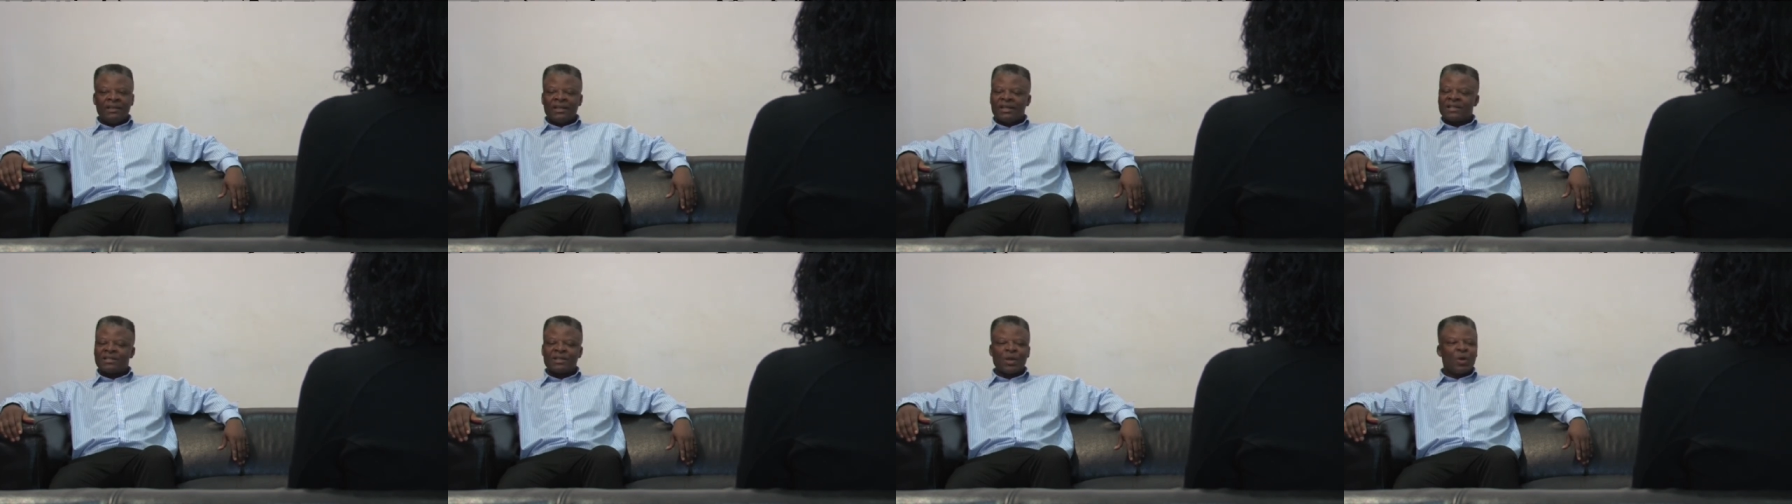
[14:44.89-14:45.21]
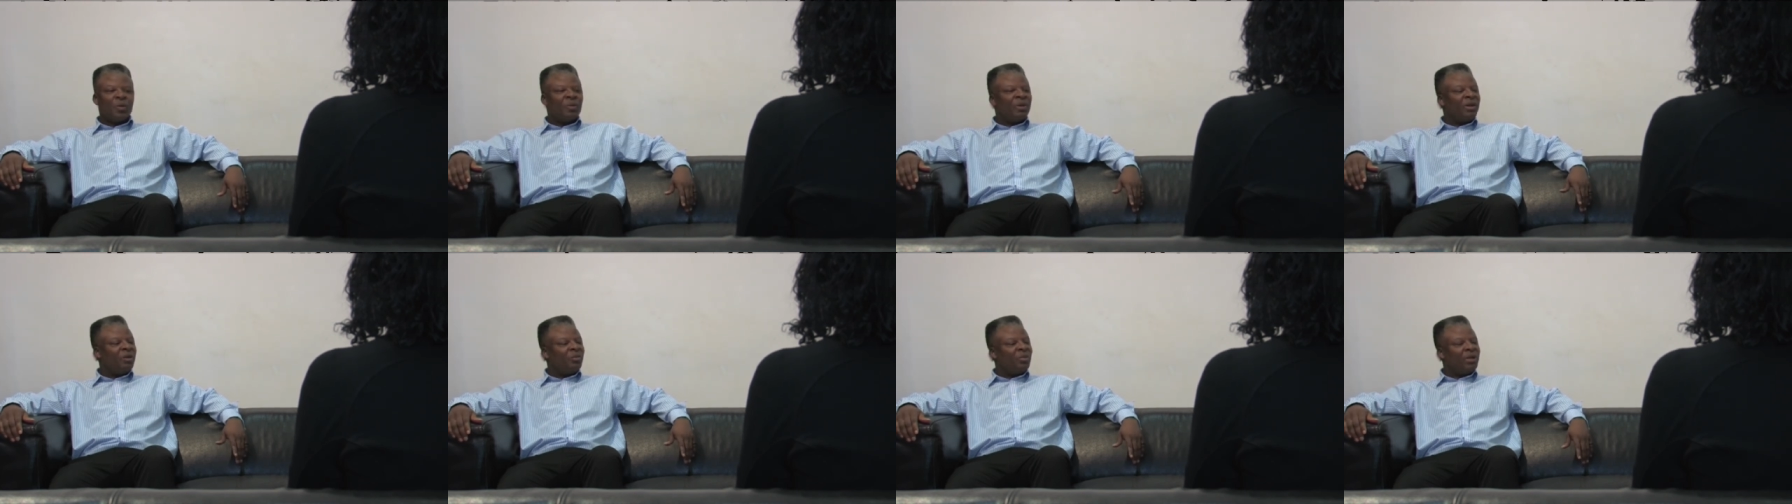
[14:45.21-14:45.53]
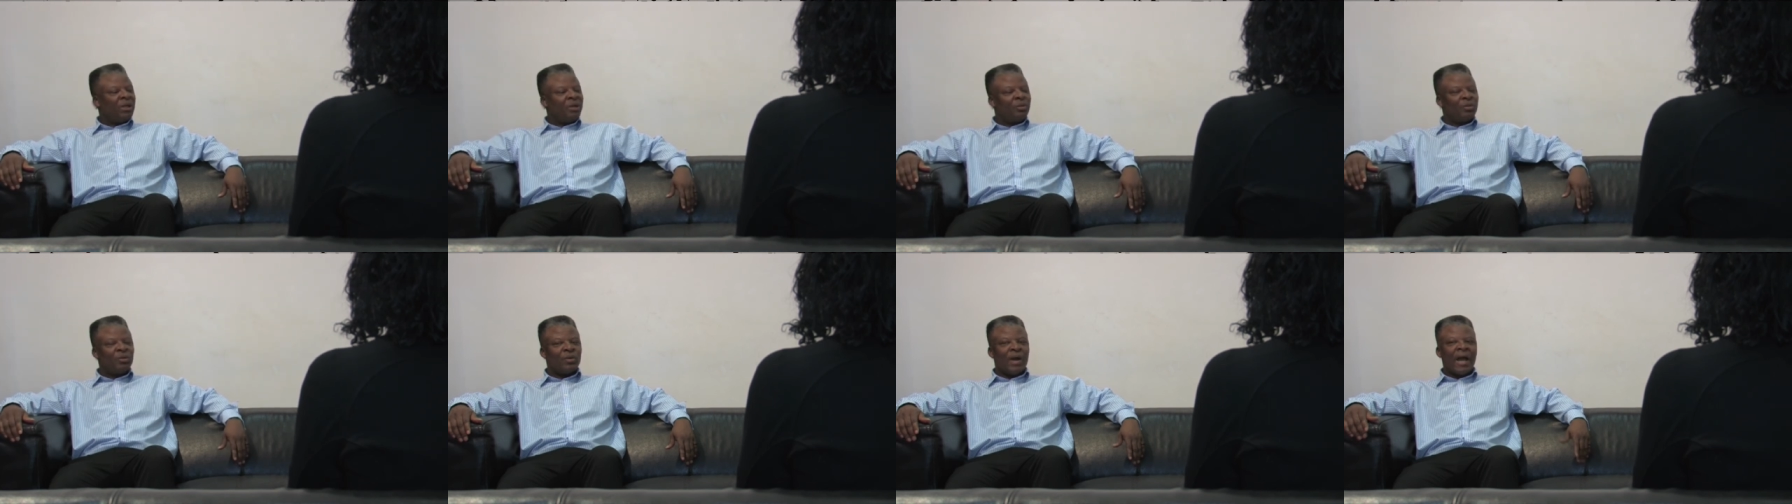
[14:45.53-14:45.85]
there's so many
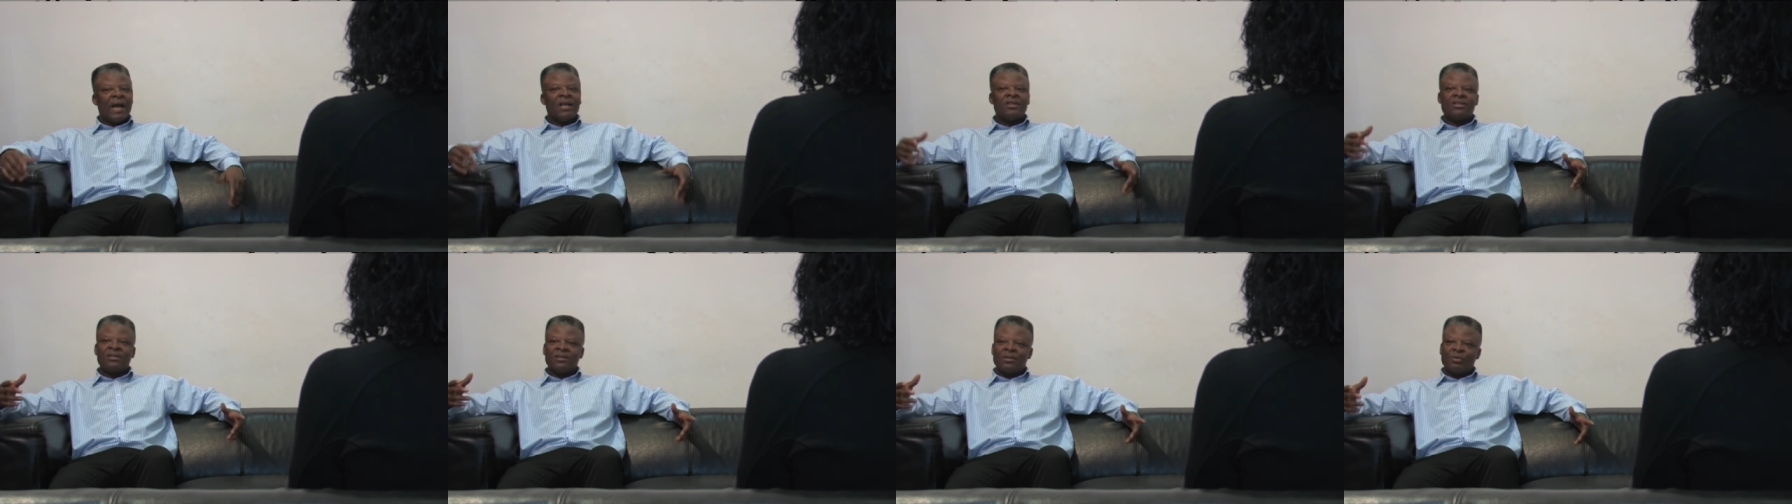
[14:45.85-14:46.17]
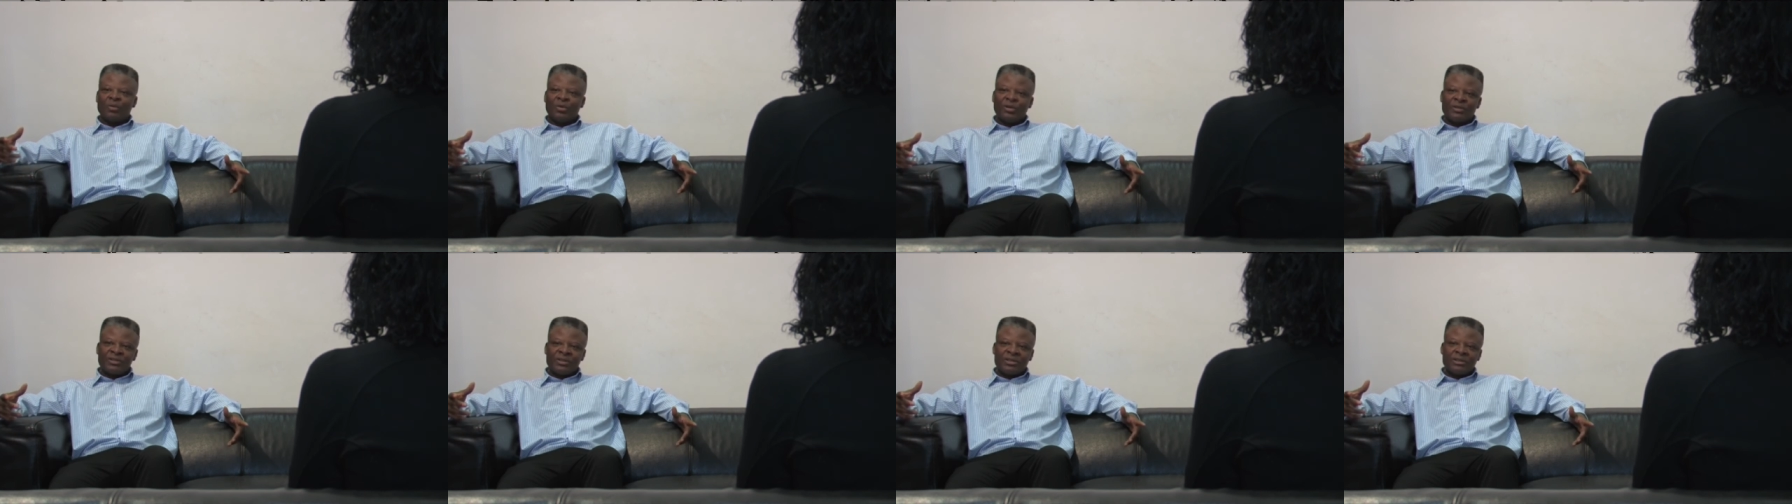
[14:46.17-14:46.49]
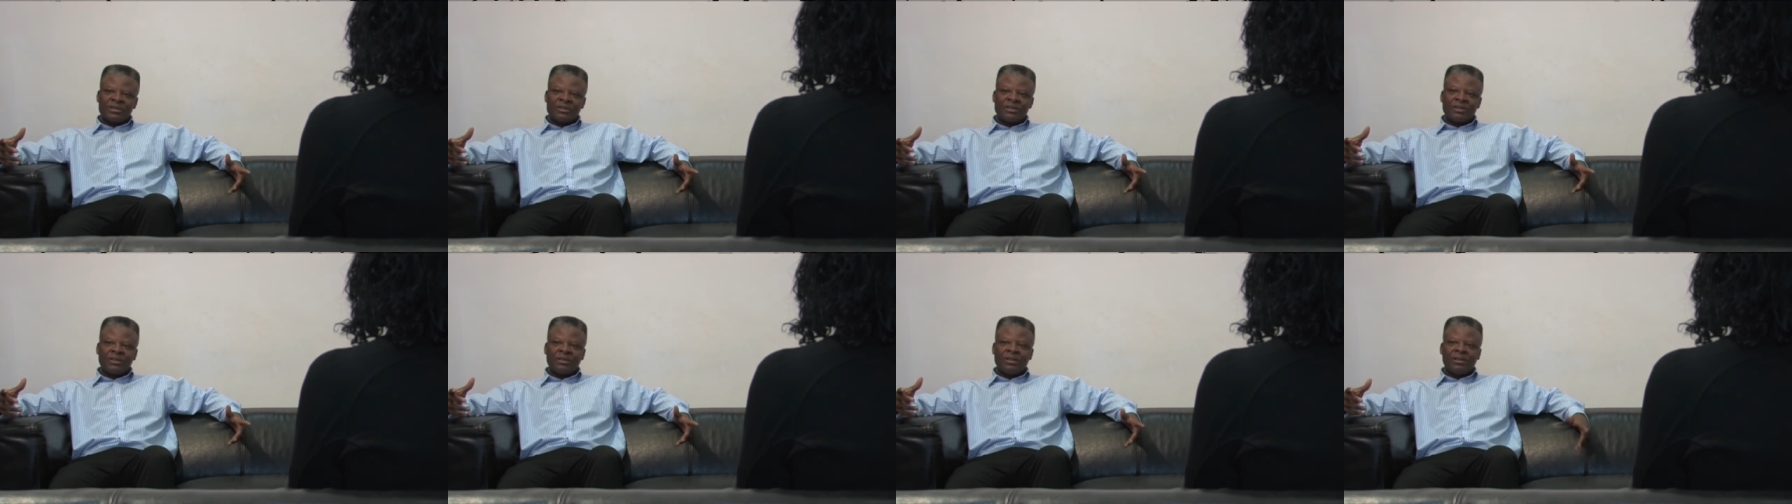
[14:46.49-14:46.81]
people, Angela
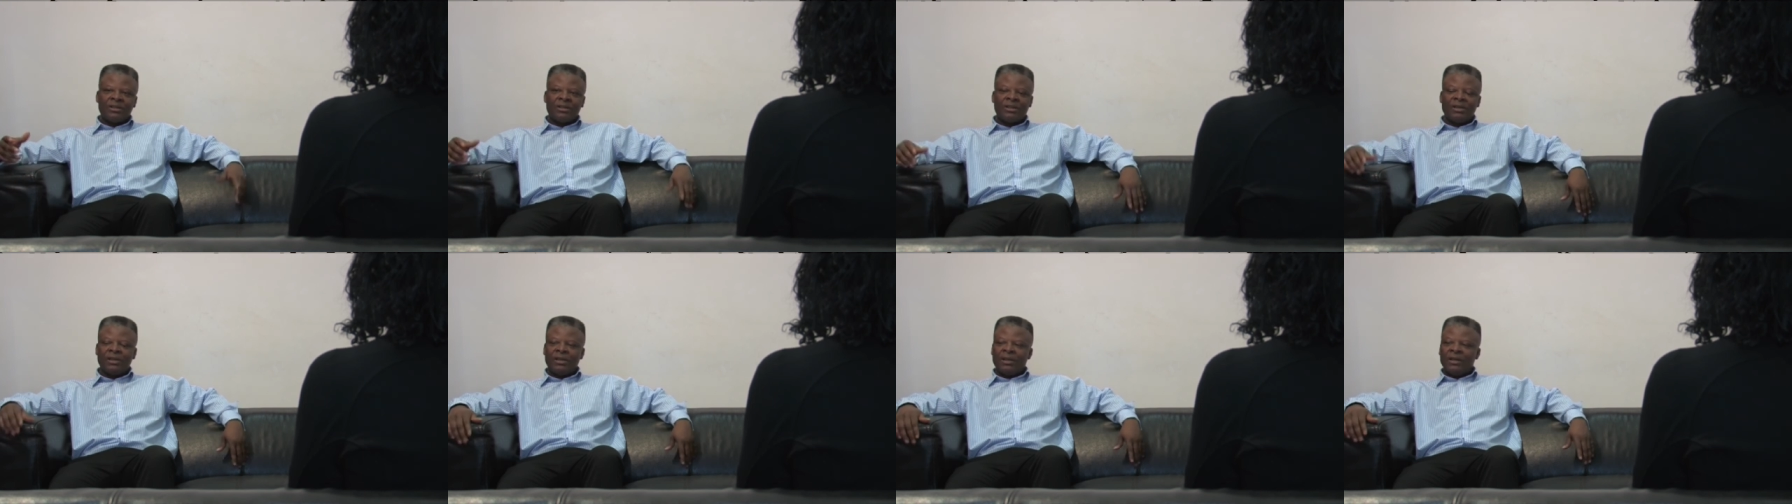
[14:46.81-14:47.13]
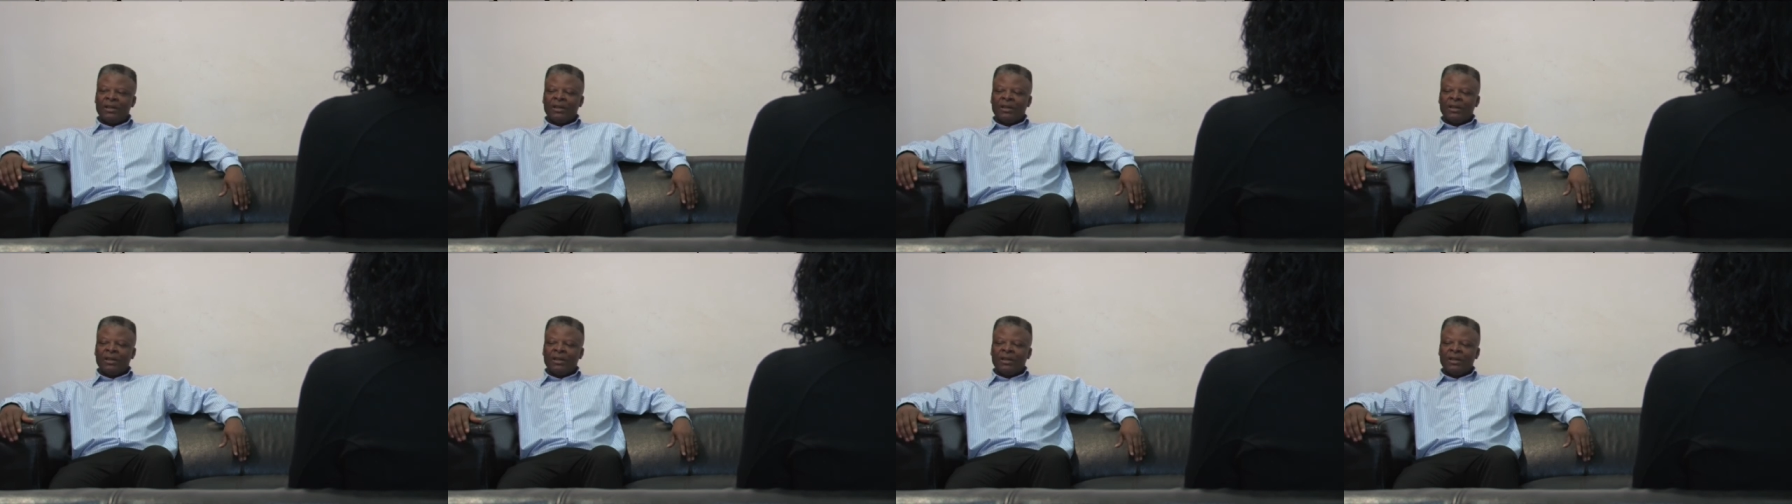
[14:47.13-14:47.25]
Morrison,